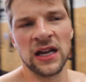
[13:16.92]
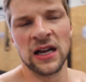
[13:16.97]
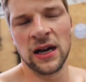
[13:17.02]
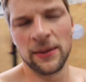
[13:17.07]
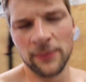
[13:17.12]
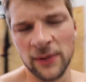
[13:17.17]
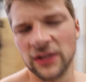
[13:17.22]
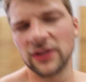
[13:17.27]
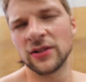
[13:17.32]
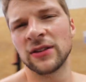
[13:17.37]

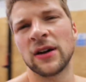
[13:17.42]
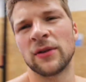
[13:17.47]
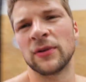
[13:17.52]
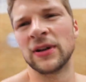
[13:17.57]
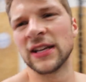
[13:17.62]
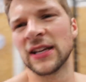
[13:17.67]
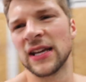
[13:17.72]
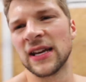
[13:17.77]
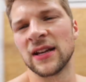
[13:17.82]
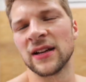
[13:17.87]
I might do that
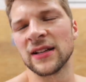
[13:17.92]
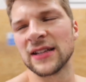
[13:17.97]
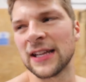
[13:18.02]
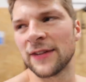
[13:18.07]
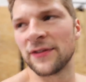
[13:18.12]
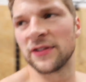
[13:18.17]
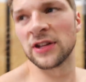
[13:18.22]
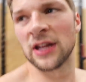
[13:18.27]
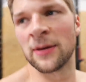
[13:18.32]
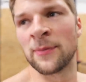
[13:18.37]
one again, I can
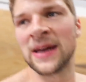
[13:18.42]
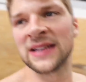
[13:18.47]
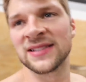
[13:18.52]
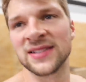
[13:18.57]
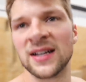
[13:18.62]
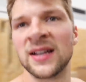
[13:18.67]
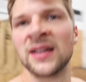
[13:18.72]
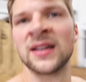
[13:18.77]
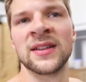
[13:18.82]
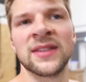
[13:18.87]
definitely do that
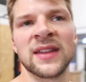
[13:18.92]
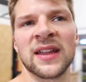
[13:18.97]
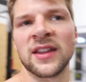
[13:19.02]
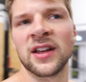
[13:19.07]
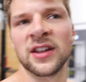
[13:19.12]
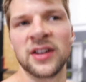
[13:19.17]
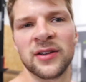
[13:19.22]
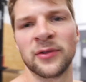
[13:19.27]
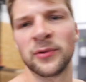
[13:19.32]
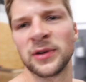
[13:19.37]
better now
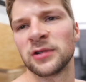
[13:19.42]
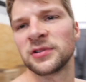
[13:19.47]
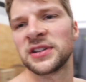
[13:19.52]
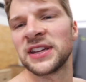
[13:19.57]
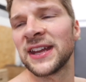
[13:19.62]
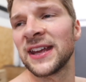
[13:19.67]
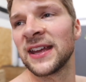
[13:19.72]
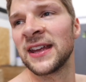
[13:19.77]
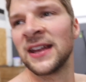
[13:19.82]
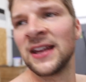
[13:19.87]
that I know we all
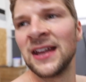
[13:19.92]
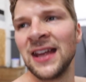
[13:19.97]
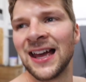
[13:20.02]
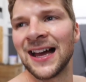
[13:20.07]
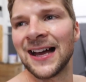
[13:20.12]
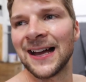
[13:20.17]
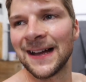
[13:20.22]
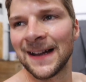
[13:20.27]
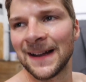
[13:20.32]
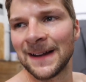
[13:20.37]
did it.
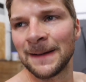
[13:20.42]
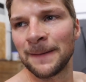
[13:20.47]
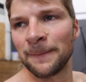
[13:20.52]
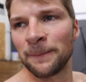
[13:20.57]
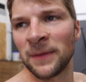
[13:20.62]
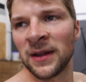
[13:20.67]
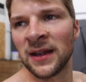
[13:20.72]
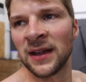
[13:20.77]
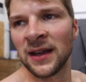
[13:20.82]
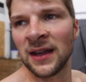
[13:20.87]

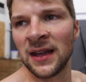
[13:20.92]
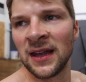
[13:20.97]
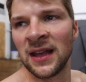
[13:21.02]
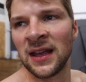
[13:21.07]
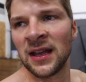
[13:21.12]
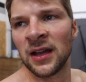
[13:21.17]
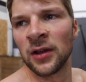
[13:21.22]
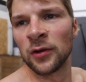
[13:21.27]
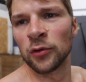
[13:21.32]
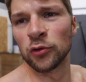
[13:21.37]
Um,
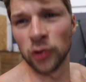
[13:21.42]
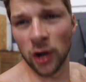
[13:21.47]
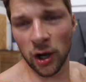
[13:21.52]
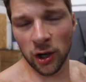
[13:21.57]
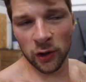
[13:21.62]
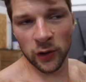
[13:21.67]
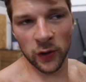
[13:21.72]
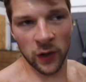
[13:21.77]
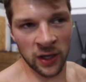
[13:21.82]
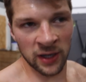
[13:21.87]

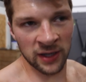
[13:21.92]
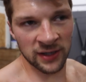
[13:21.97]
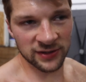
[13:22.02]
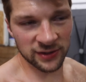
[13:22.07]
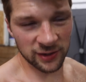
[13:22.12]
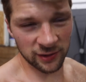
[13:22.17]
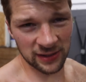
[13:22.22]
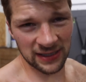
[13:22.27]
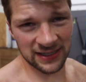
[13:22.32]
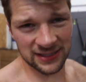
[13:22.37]
row,
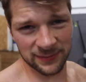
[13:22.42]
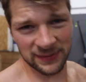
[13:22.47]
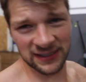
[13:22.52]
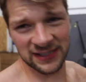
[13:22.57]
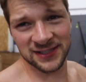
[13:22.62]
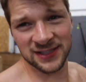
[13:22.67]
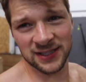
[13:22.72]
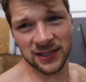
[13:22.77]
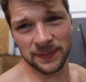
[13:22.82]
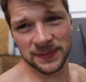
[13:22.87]
2,000
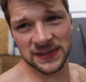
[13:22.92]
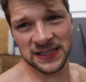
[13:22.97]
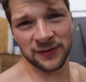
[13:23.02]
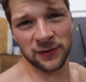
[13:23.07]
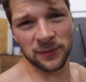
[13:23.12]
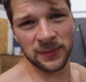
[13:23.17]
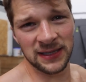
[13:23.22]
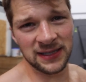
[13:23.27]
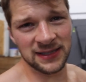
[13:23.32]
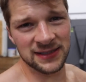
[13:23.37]
meter sub,
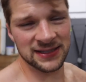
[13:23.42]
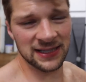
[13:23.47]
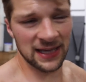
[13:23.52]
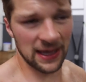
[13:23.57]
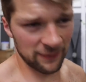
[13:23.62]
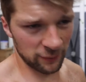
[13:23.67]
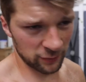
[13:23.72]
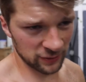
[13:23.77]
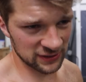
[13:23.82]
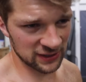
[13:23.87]
seven minutes.
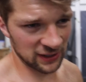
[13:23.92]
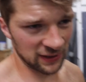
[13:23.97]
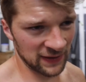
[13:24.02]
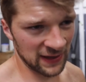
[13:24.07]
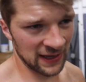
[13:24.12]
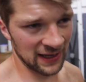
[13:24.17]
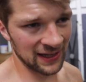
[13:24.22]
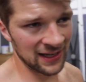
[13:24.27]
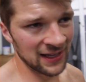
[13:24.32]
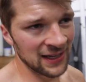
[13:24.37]
Everyone's done
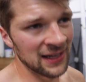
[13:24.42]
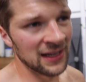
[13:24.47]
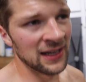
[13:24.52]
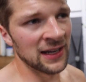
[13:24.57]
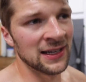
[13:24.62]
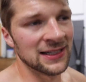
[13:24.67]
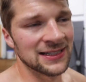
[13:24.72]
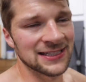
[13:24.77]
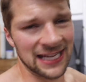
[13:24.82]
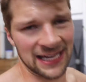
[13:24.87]
that.
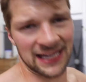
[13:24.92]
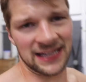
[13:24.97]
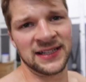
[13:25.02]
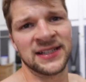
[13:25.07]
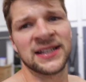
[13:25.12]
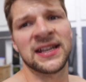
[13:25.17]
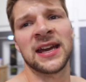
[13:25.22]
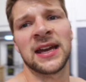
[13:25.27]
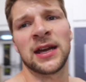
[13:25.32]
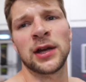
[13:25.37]

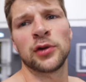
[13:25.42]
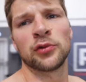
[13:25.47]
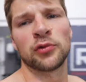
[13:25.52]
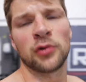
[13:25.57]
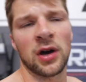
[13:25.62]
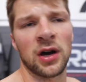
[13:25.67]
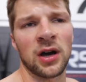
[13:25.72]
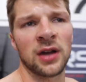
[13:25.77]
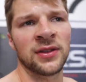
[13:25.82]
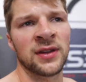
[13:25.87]
10K
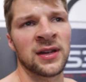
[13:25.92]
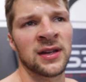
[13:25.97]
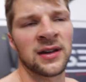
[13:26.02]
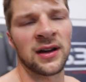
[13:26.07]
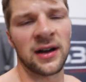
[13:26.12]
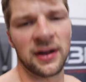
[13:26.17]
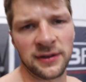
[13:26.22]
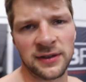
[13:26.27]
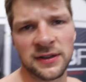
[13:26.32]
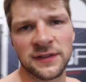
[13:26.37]
run,
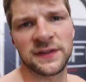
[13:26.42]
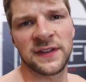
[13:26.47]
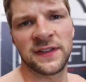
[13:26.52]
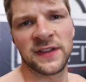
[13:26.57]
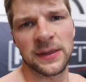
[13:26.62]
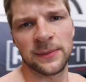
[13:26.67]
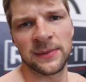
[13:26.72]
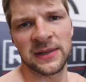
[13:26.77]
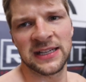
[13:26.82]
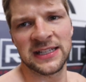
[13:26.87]
under
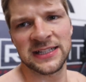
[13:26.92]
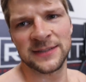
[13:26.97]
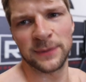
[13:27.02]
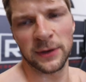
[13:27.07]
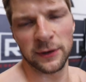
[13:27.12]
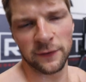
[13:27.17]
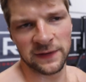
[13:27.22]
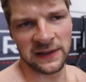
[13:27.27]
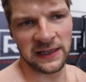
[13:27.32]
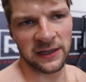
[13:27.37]
50 minutes.
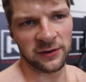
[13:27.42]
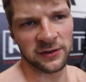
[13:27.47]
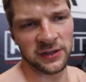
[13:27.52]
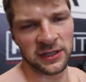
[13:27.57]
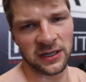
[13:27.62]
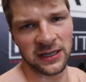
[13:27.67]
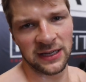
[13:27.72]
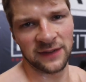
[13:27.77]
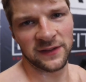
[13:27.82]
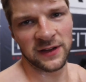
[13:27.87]
Both Leon
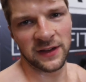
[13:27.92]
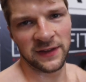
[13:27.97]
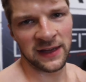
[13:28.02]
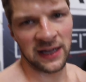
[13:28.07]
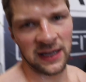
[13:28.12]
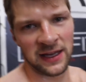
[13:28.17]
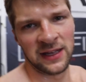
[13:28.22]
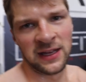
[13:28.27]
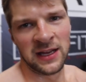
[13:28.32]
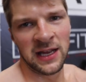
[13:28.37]
and I have done
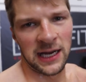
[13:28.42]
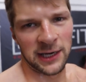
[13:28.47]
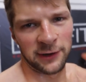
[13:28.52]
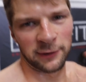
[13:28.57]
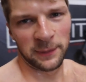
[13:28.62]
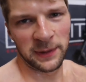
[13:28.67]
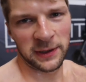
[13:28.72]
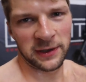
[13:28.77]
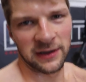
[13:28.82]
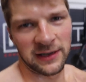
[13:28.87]
that. I
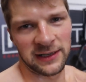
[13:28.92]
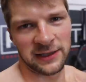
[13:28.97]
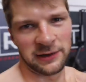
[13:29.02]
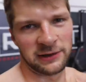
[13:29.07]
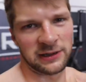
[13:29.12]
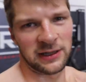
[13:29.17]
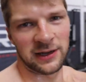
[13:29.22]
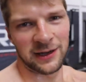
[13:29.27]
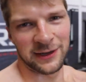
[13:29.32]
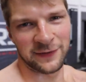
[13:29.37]
will put our
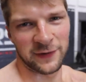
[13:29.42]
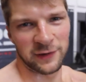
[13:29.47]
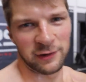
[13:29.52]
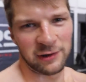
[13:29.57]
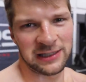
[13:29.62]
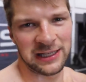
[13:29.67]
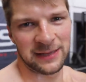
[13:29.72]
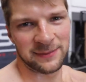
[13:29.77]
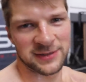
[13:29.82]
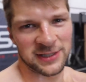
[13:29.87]
little
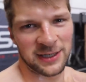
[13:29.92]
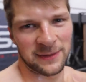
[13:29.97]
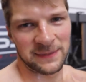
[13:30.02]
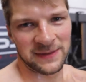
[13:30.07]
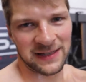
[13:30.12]
iPhone clips up